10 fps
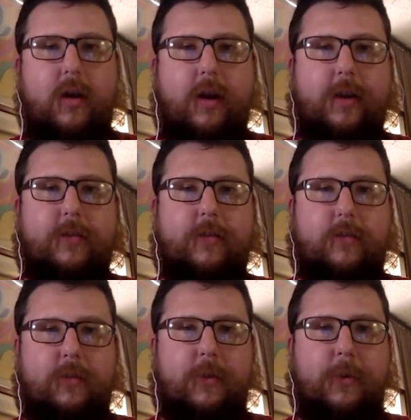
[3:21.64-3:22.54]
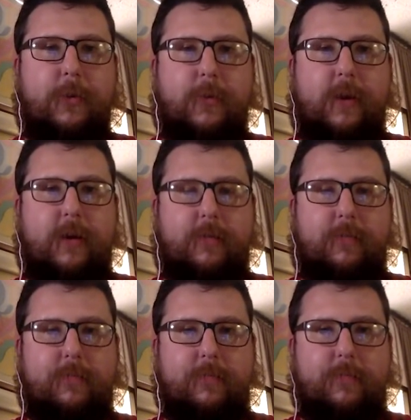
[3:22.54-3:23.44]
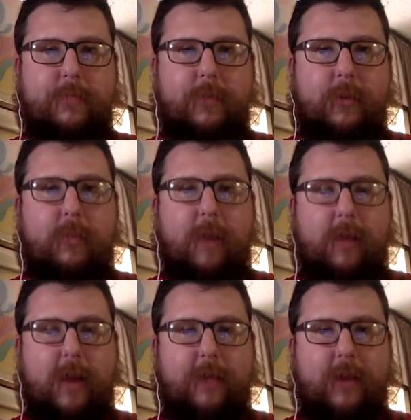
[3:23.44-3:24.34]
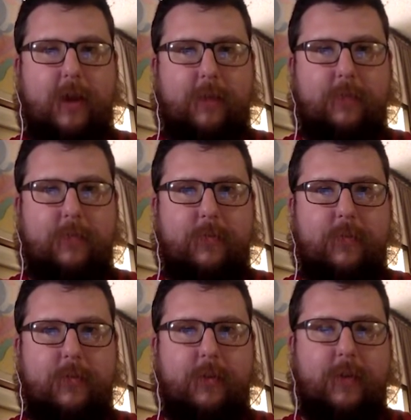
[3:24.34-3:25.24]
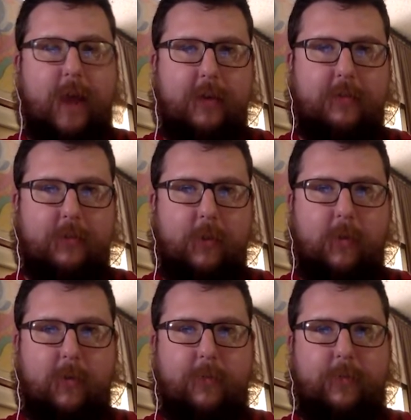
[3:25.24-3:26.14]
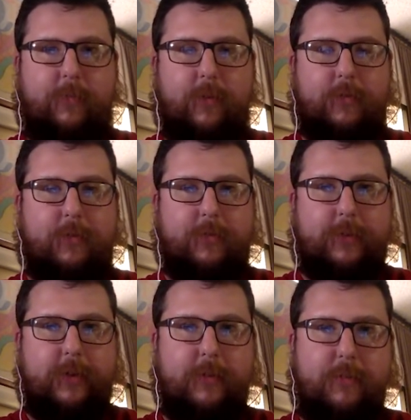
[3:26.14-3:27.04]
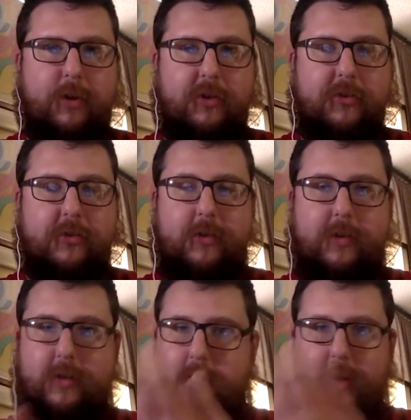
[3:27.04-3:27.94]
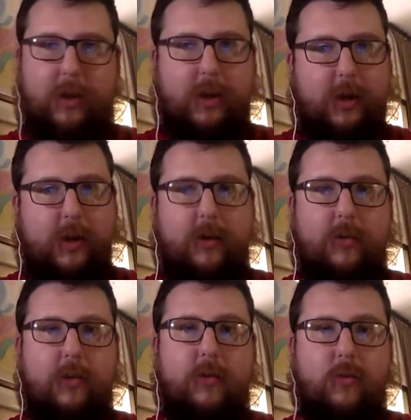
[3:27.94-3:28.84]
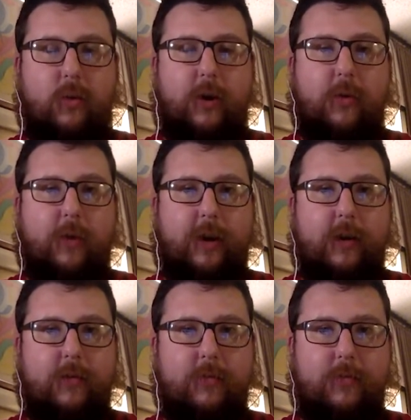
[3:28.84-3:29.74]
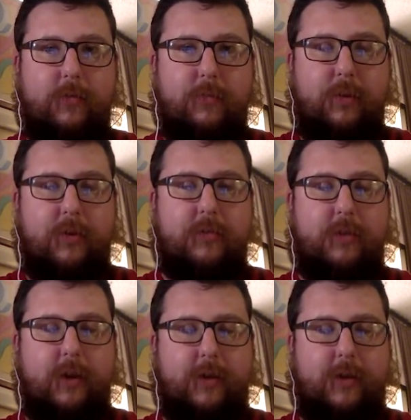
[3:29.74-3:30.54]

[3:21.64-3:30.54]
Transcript: that's two in my lifetime. 2000 Gore versus Bush, and 2020 Bush,